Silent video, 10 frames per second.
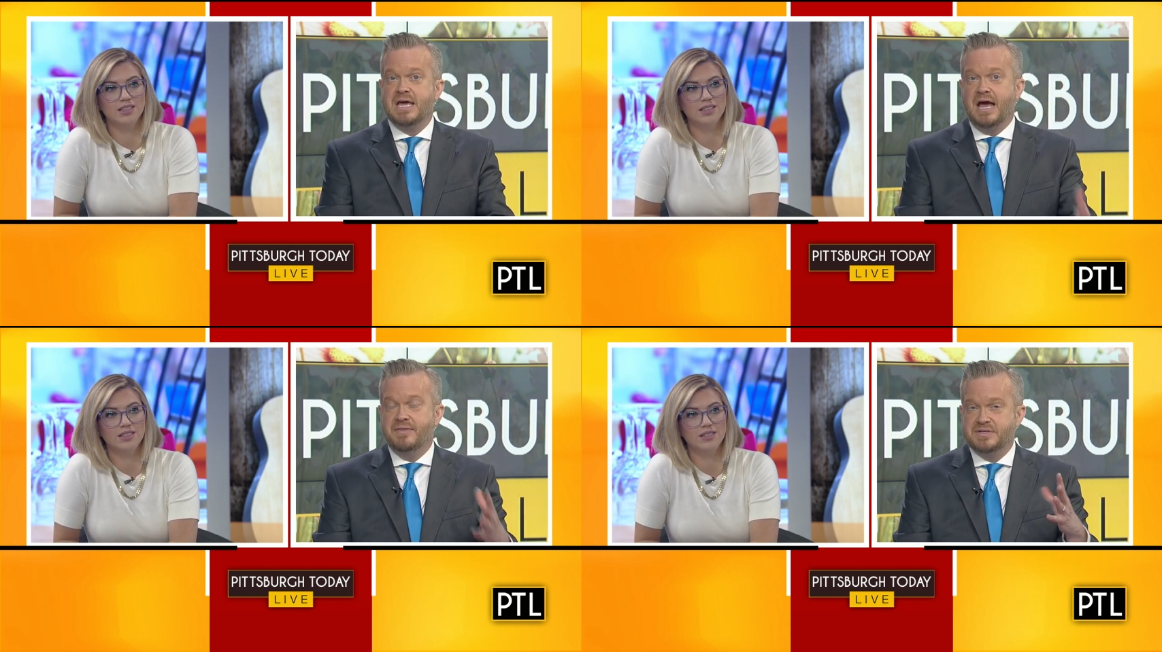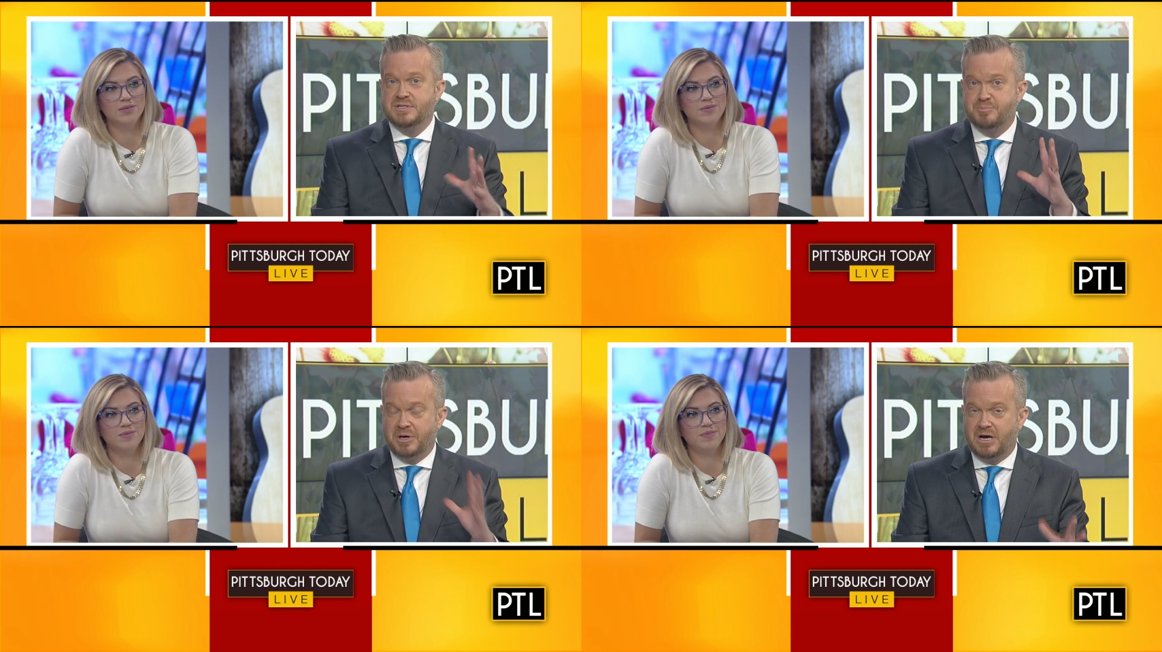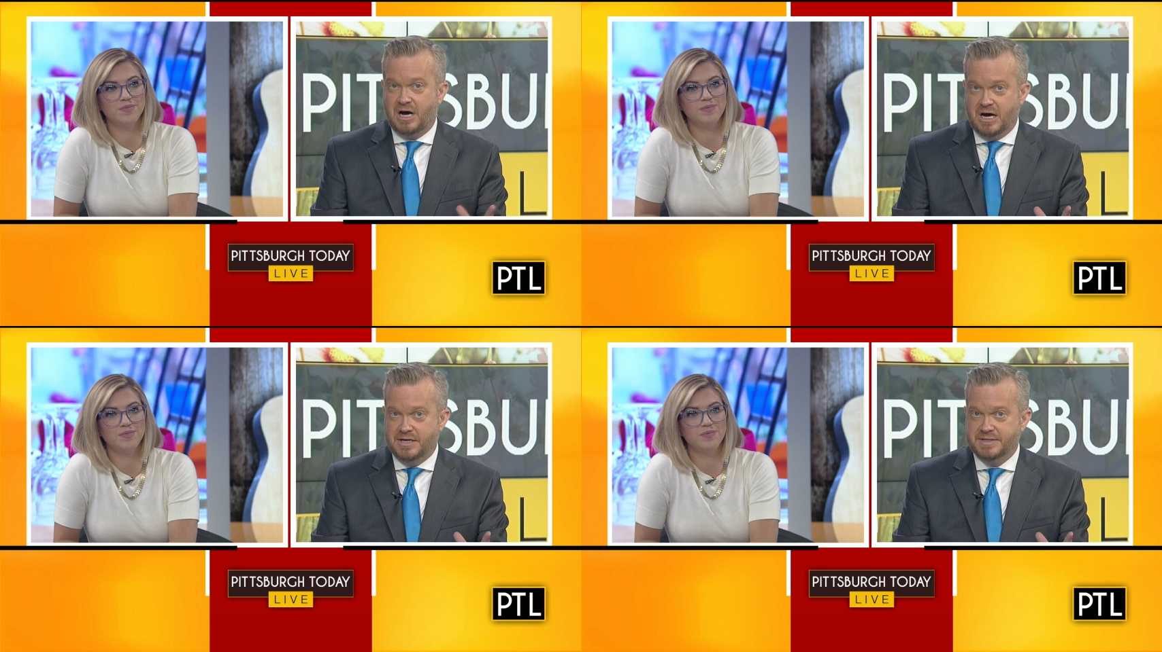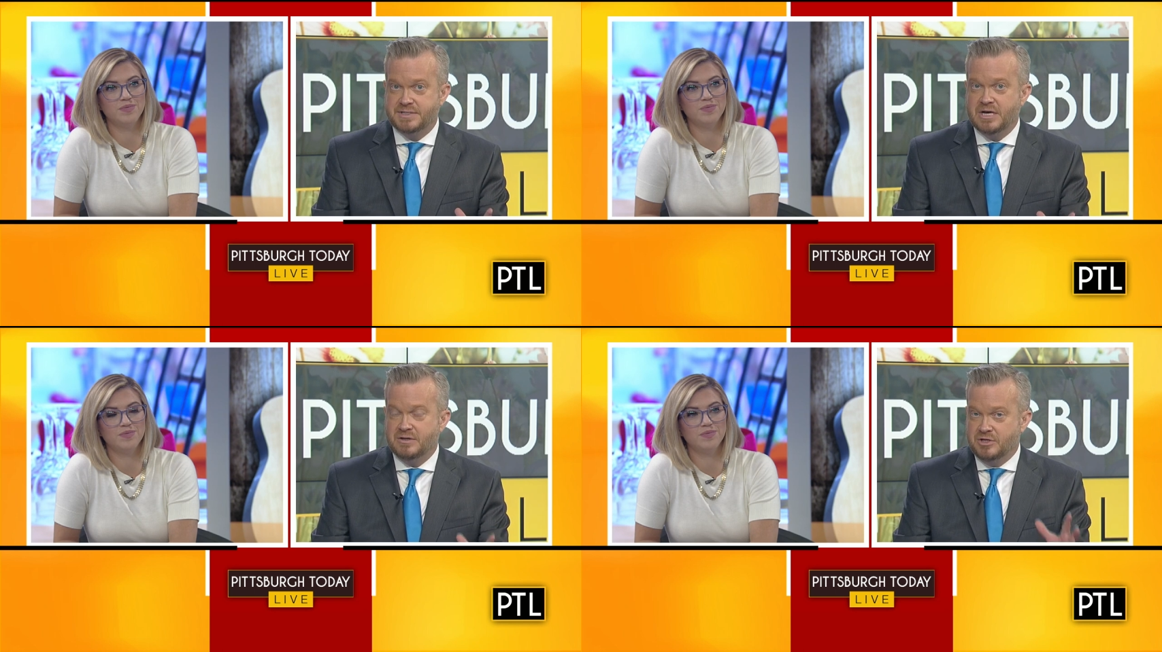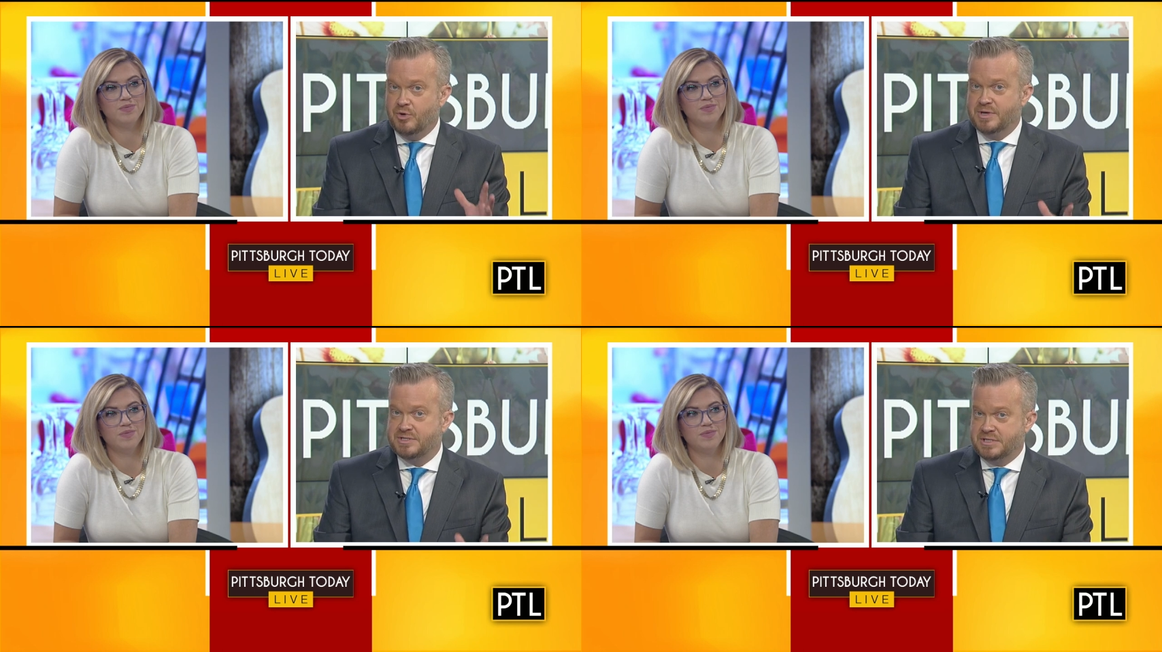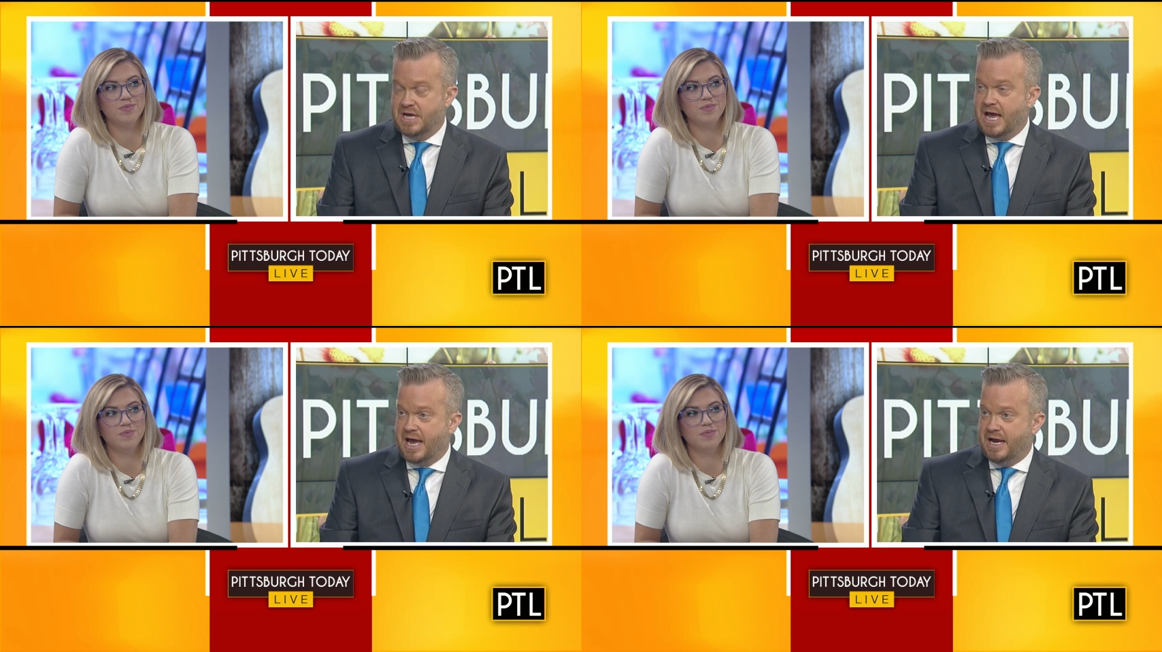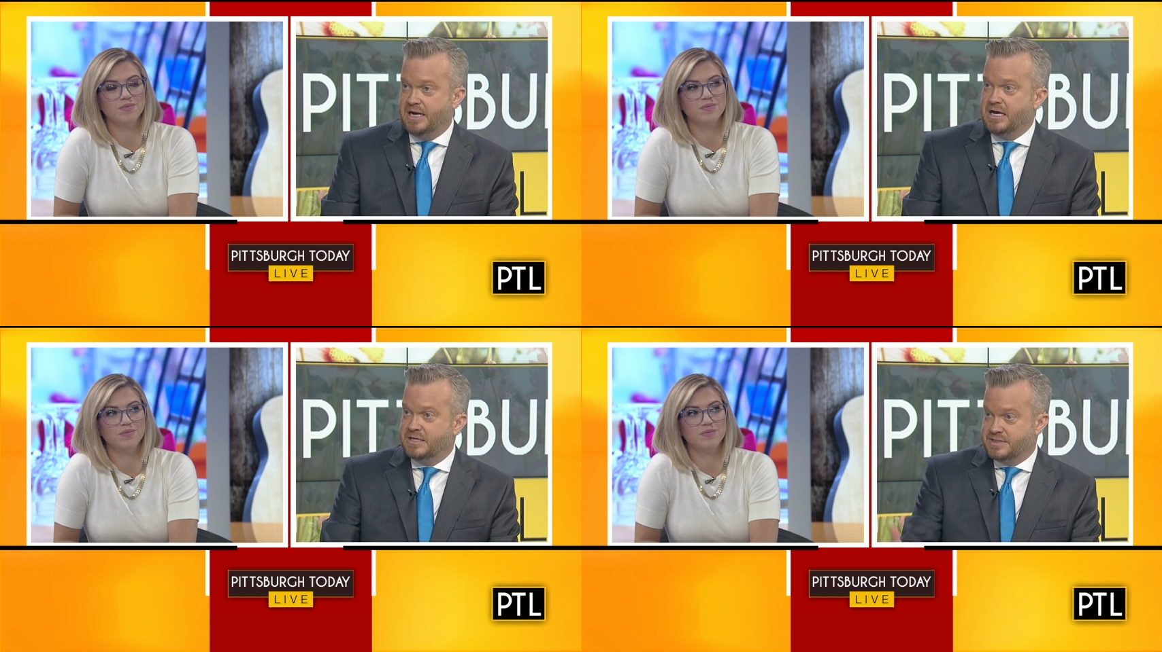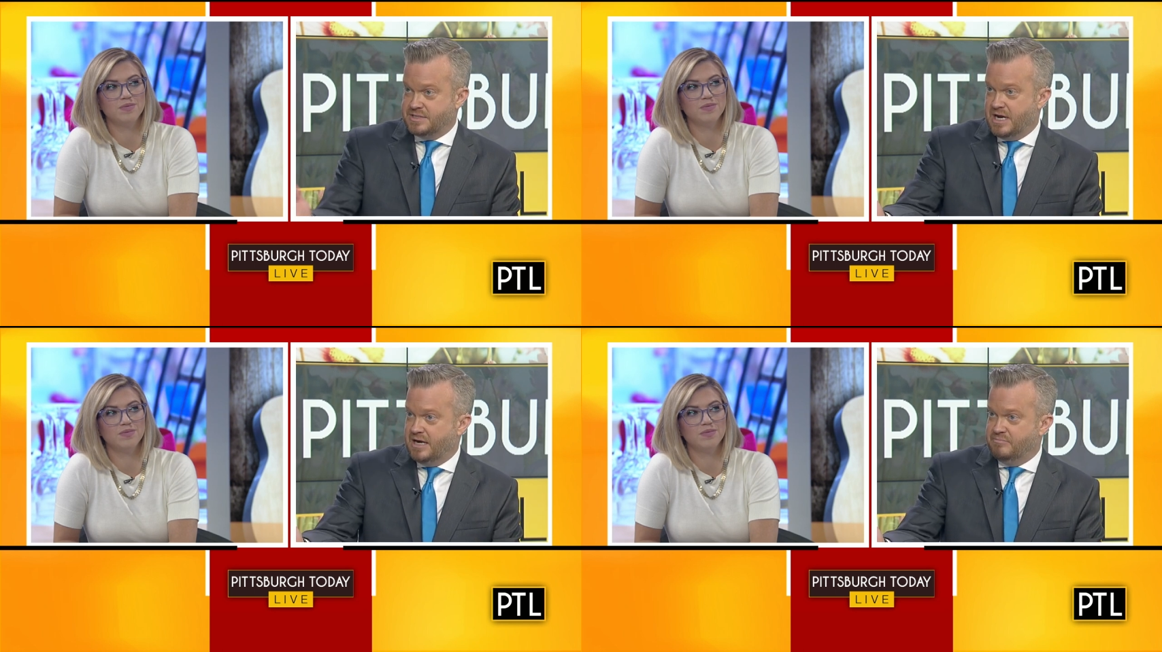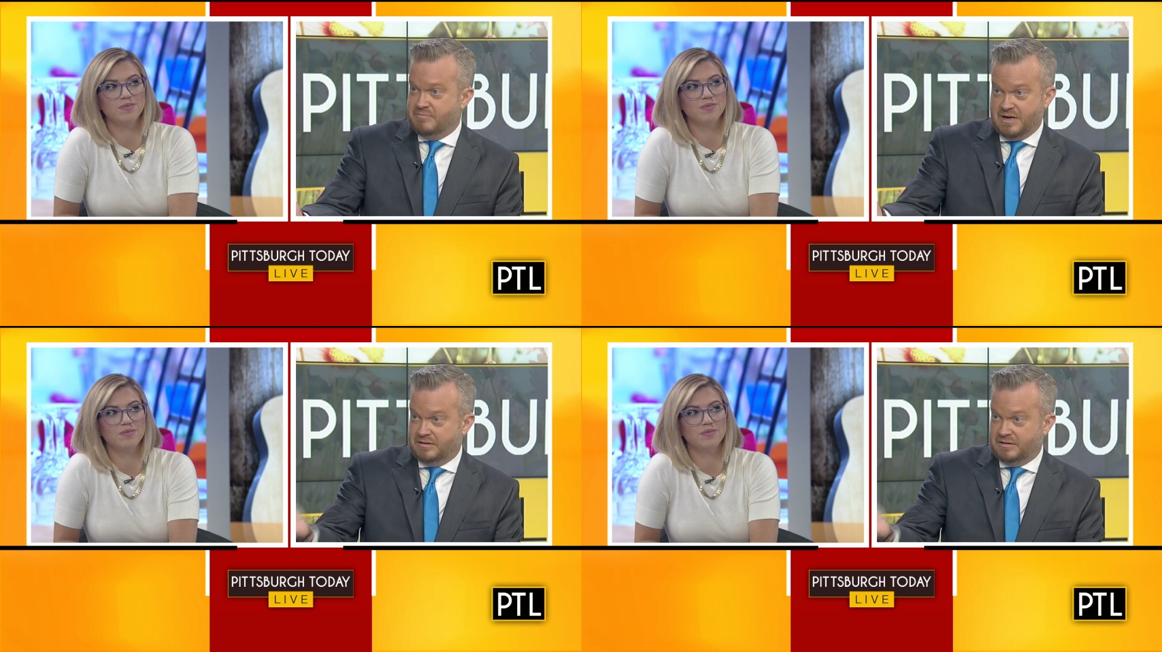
Speaker 1: And this is because the USDA said,